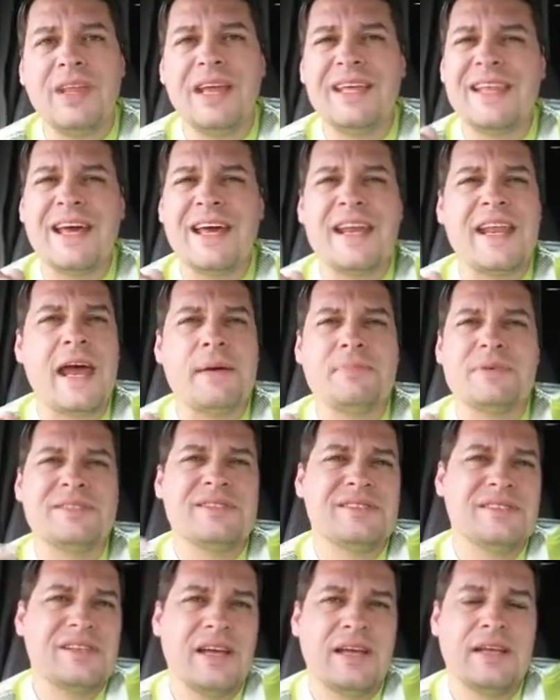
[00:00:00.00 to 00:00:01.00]
and that
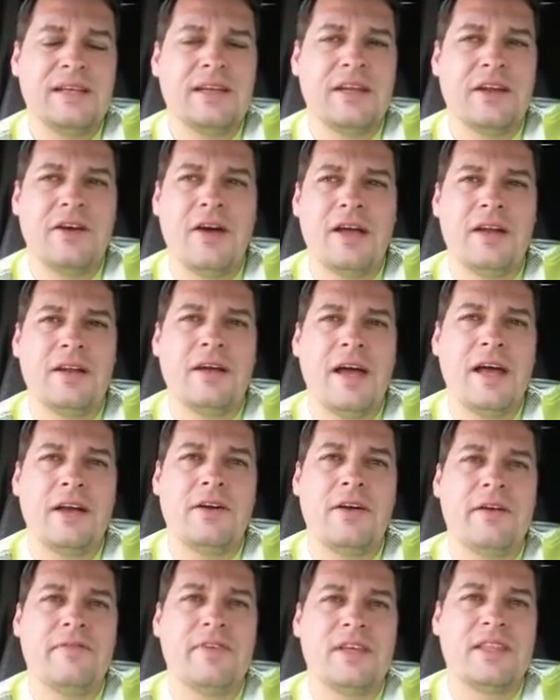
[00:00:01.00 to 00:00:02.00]
happens. I, you know, I, I
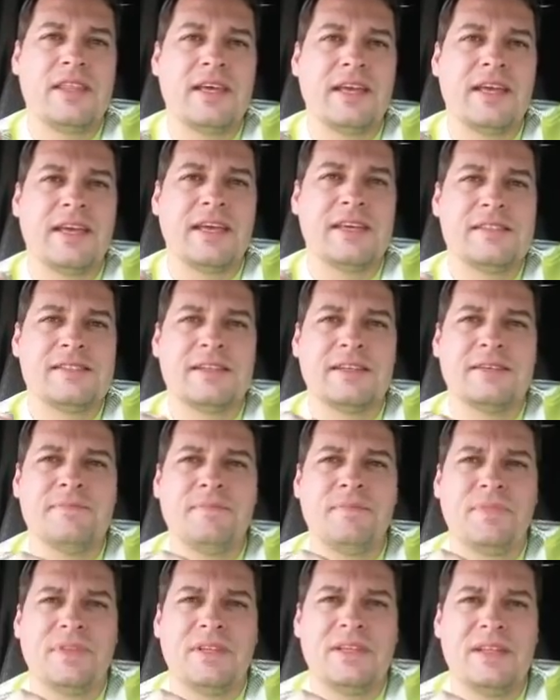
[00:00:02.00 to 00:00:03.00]
don't have anything against it.
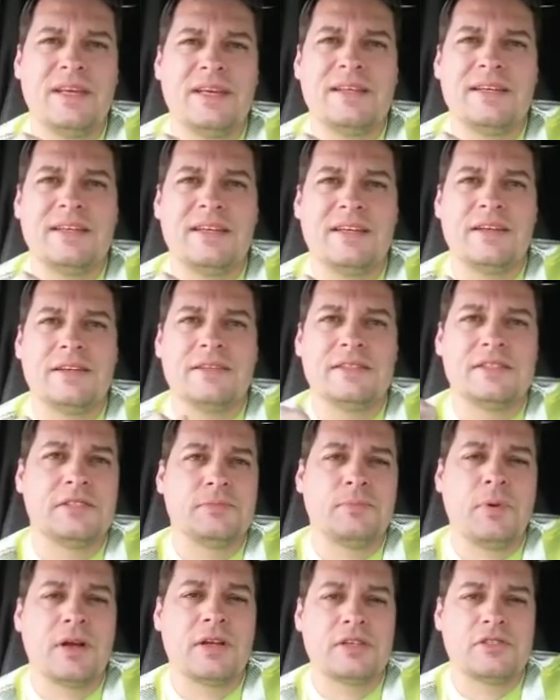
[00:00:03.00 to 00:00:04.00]
That you know, it's
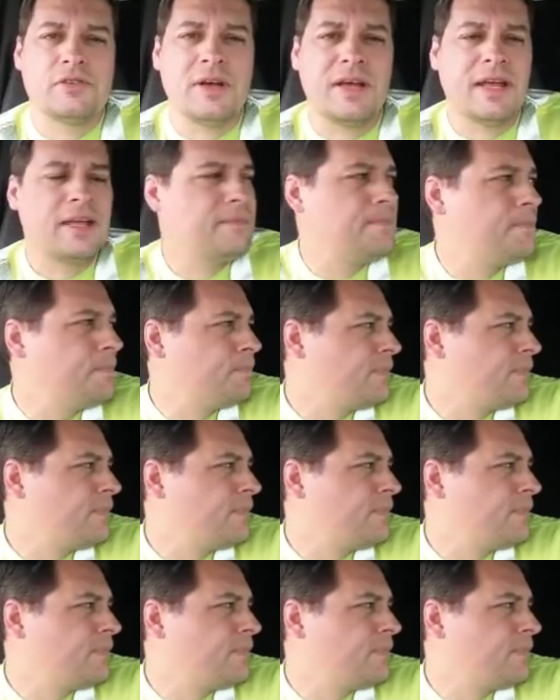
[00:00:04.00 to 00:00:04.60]
just part of trucking.